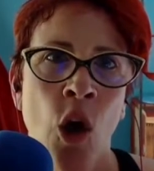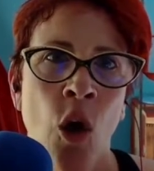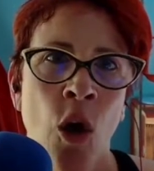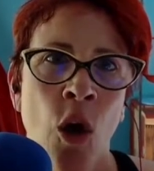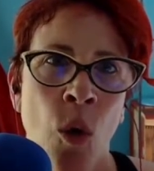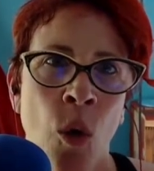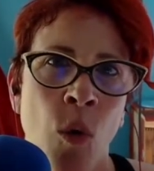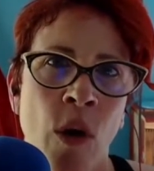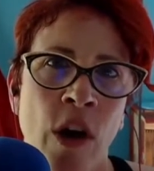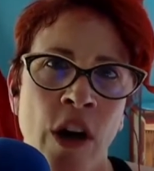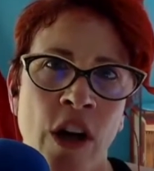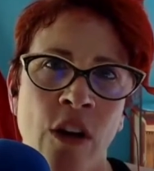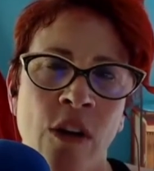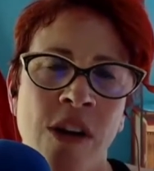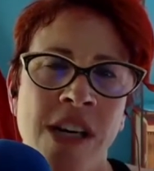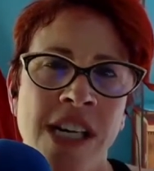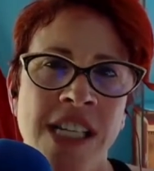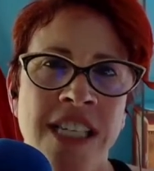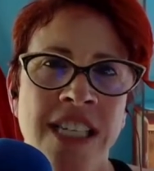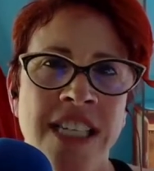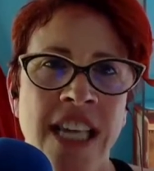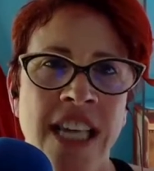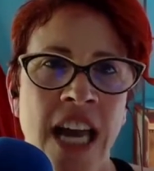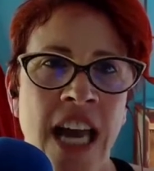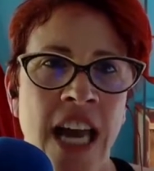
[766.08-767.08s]
where you can
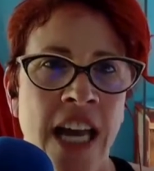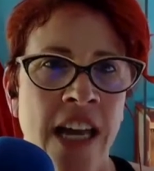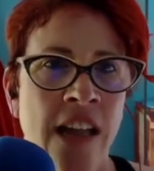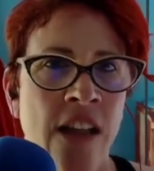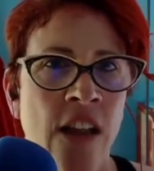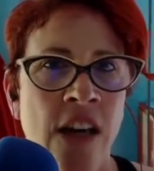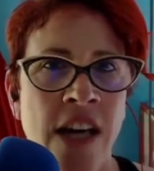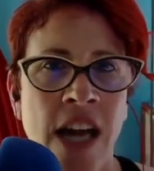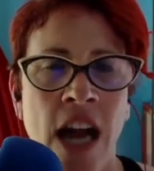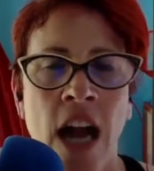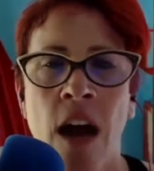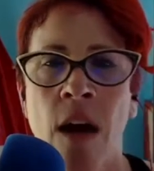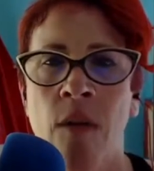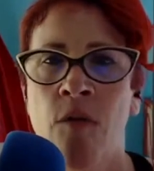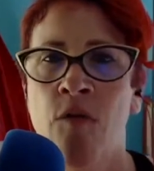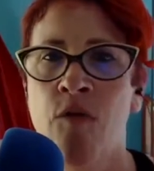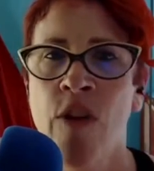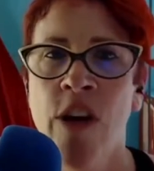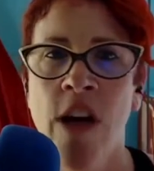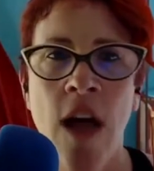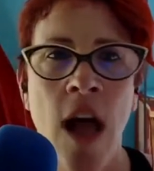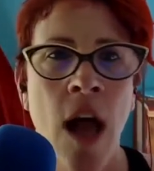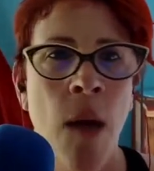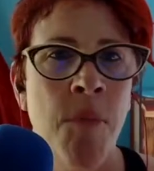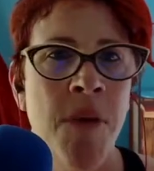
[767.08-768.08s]
say, look,
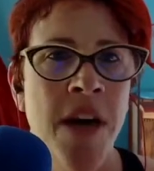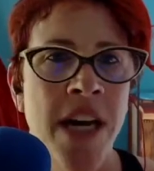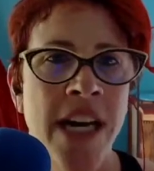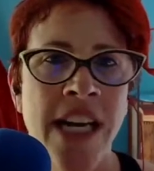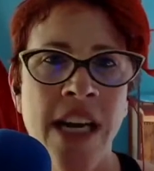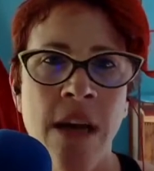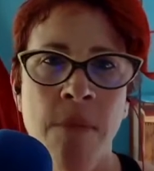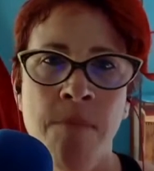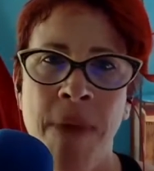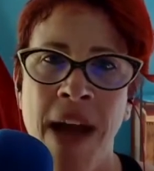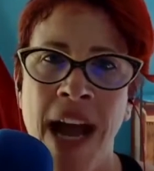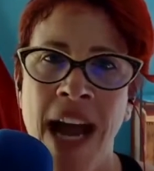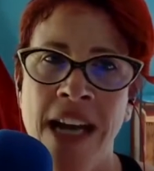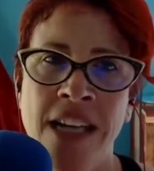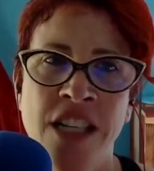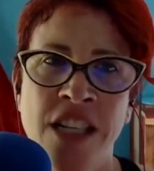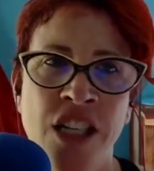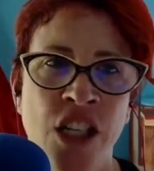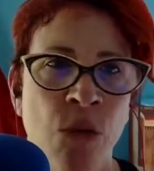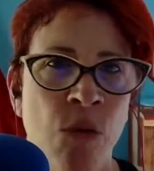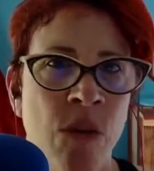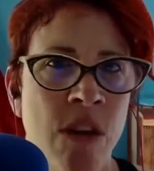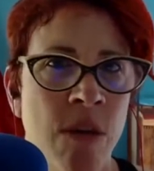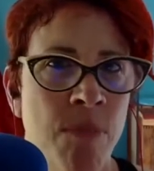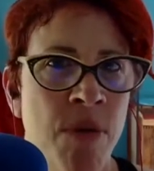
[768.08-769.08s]
I'm going to get back to
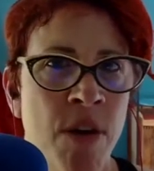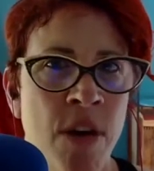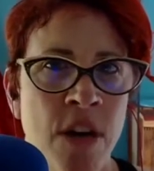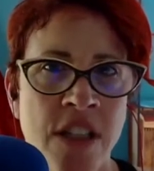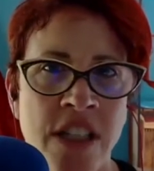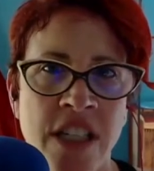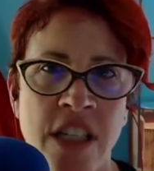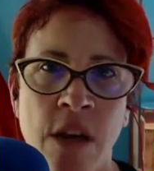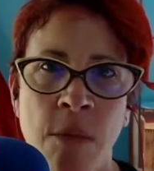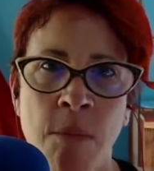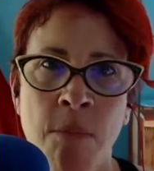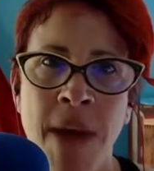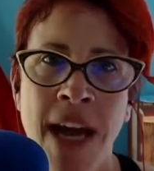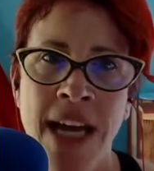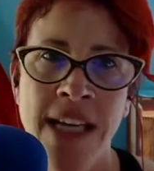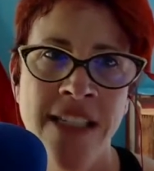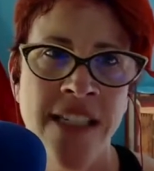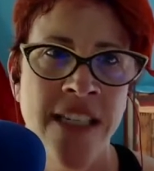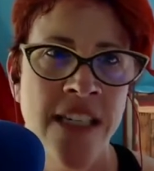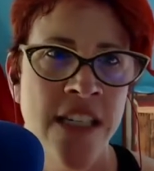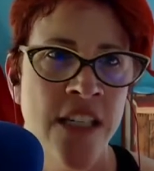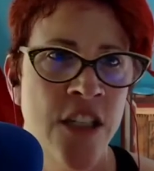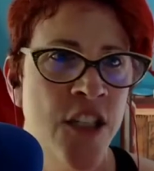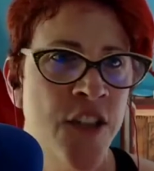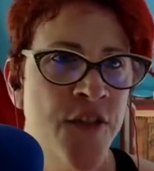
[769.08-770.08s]
you with a personal
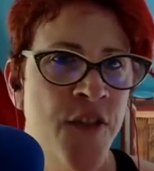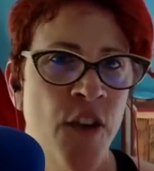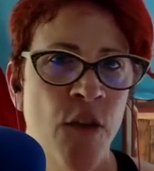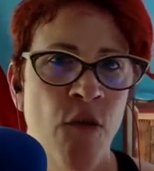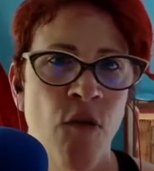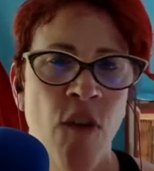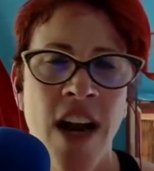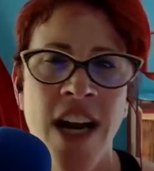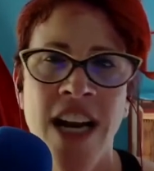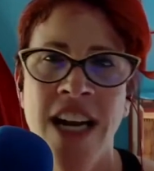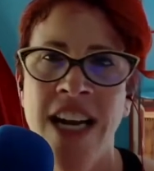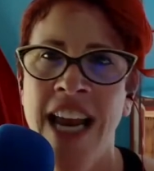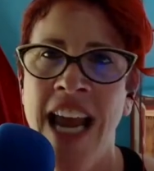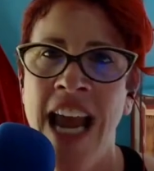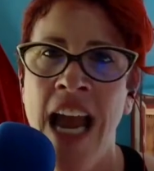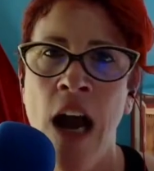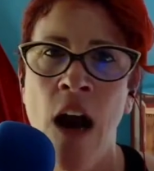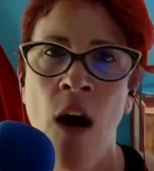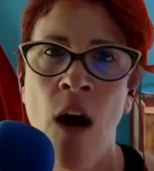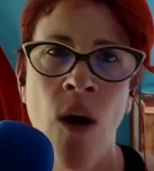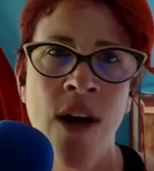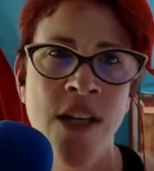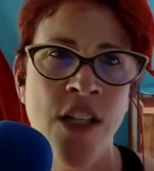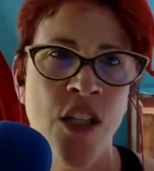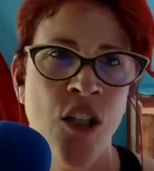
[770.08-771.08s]
message for right
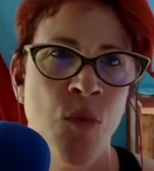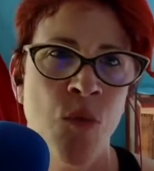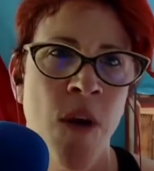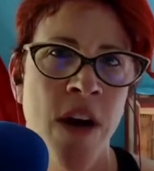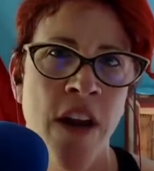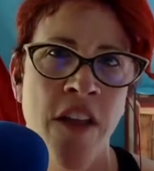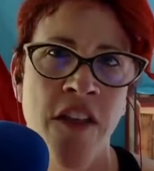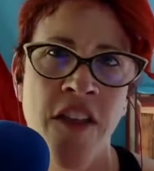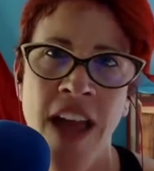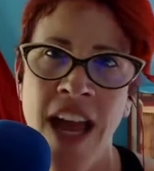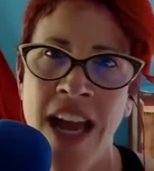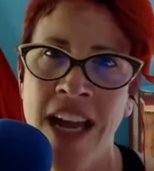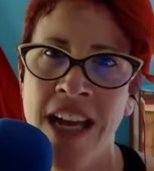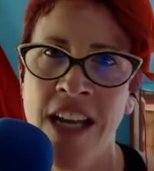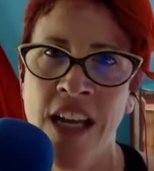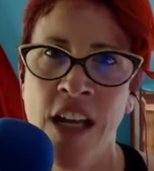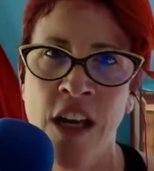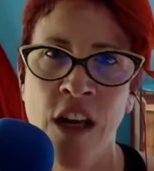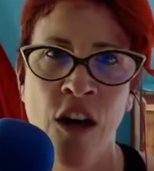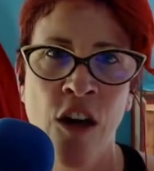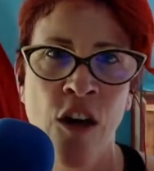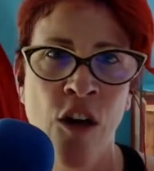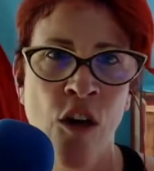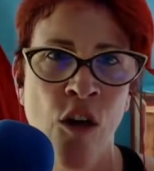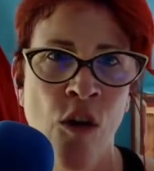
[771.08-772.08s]
now. I just want to thank
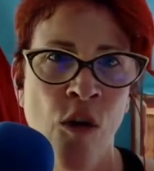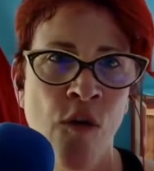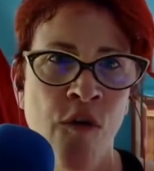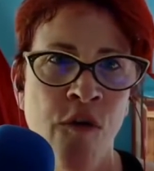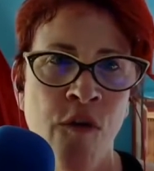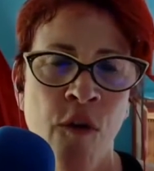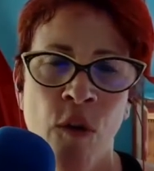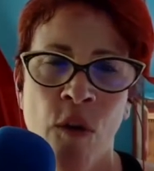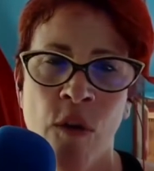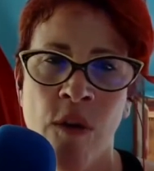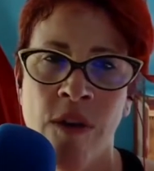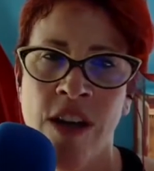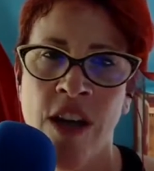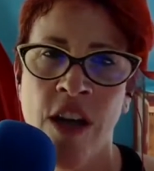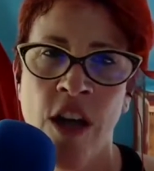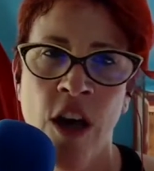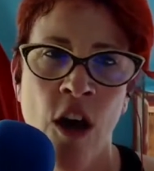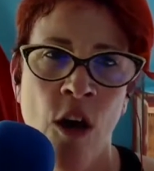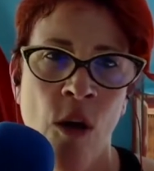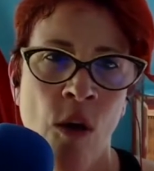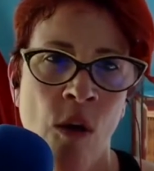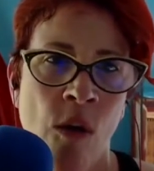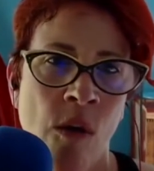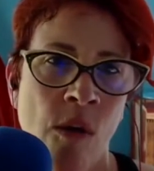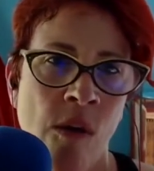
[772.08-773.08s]
you for, you
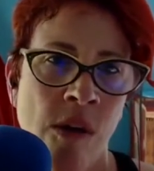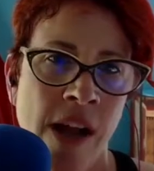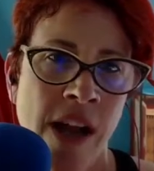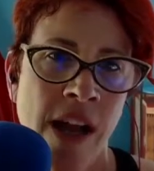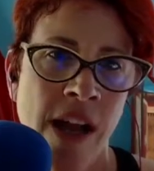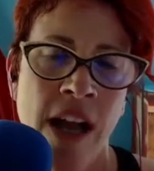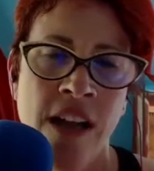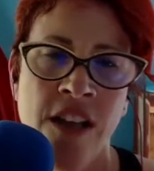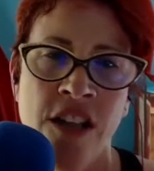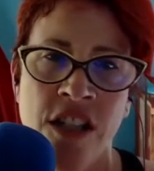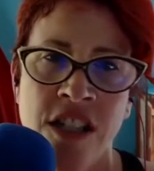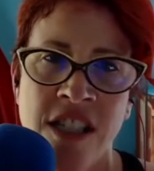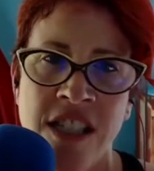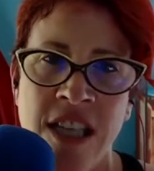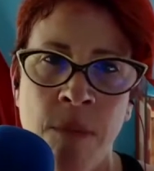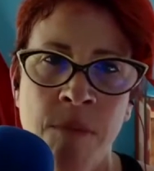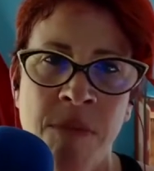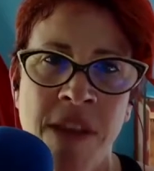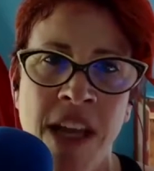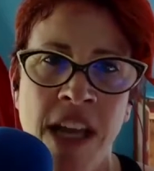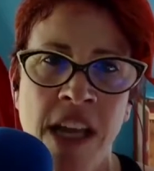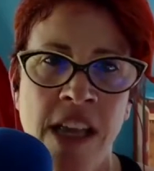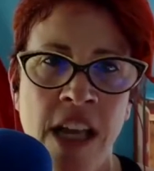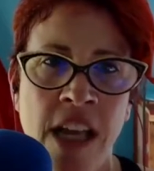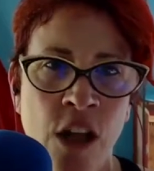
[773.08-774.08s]
know, just
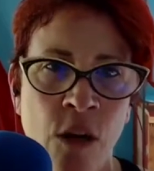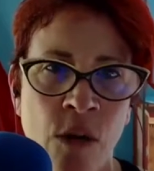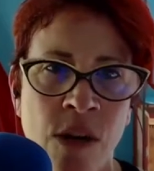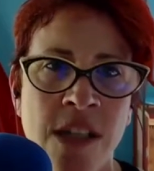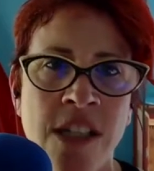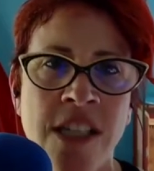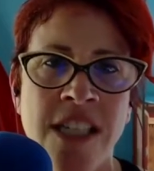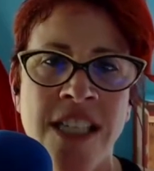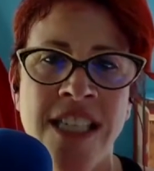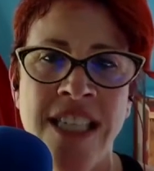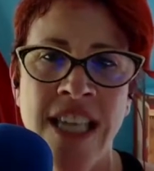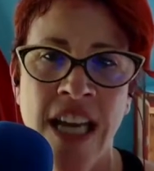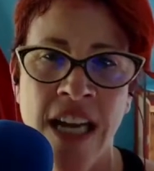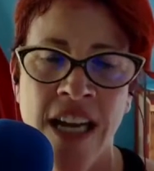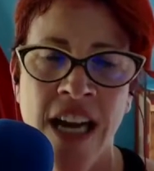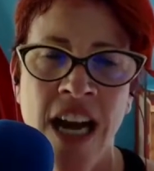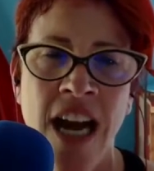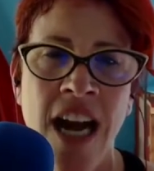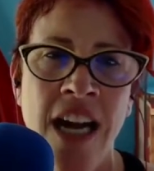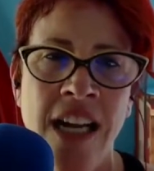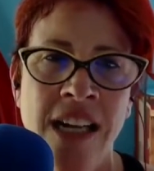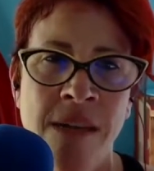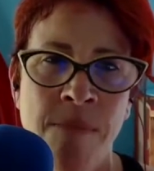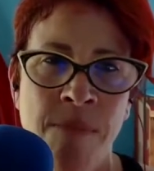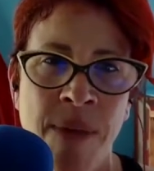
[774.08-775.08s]
something that you can
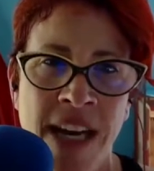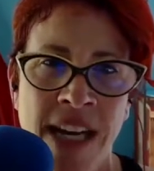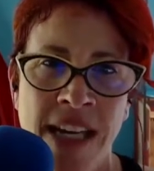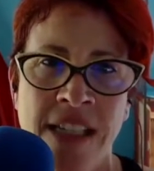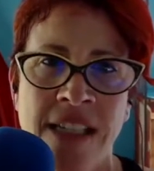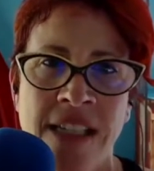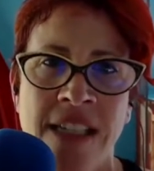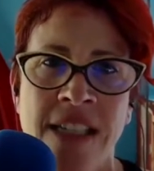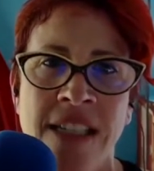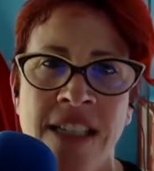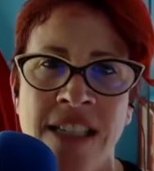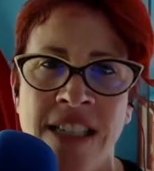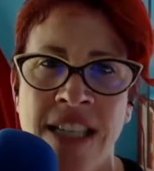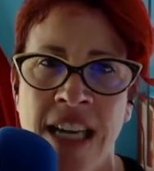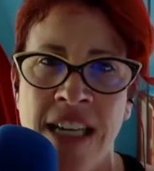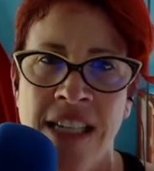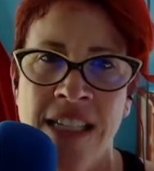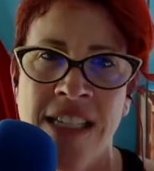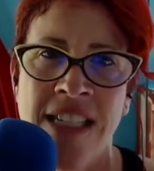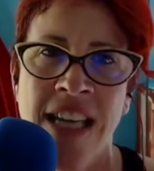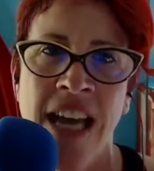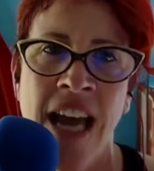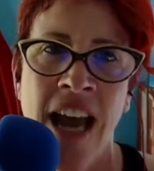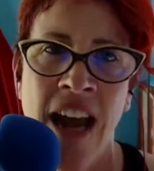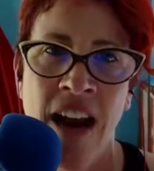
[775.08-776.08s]
cut and paste and send
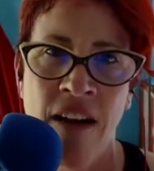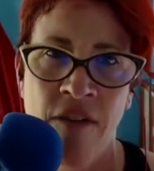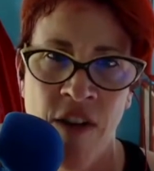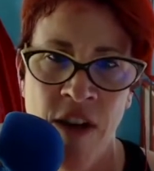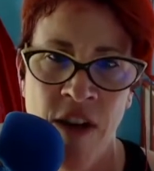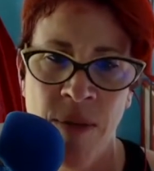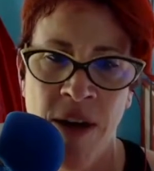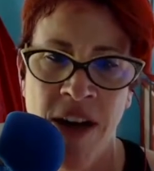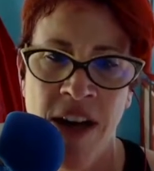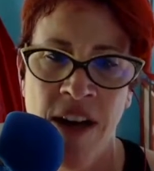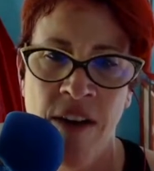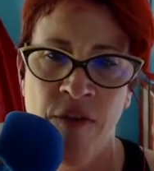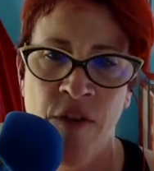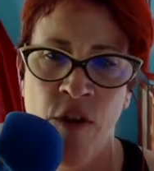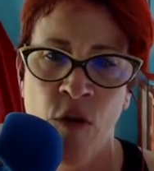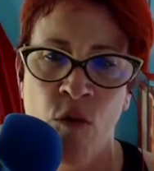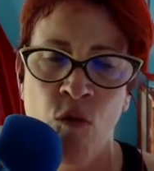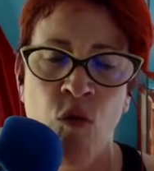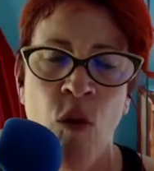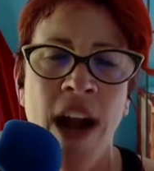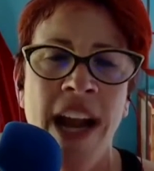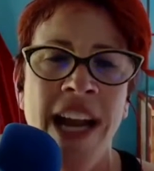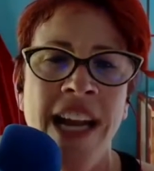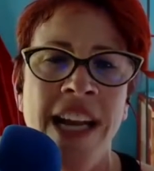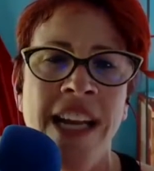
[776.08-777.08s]
to everybody for
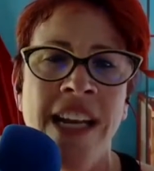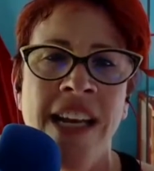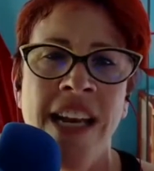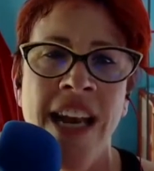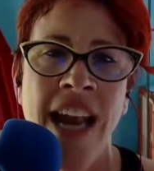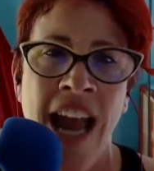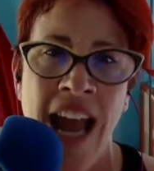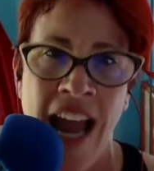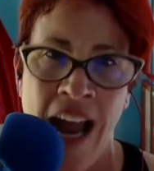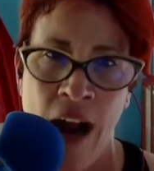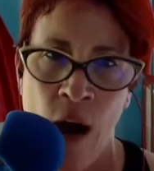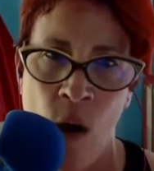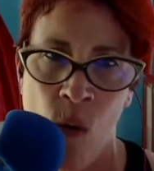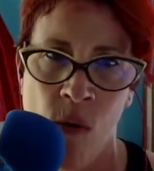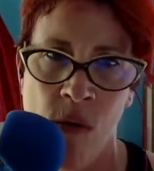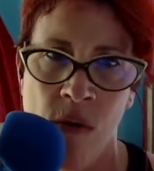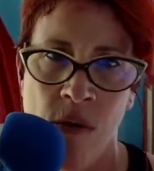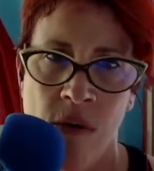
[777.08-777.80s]
right now.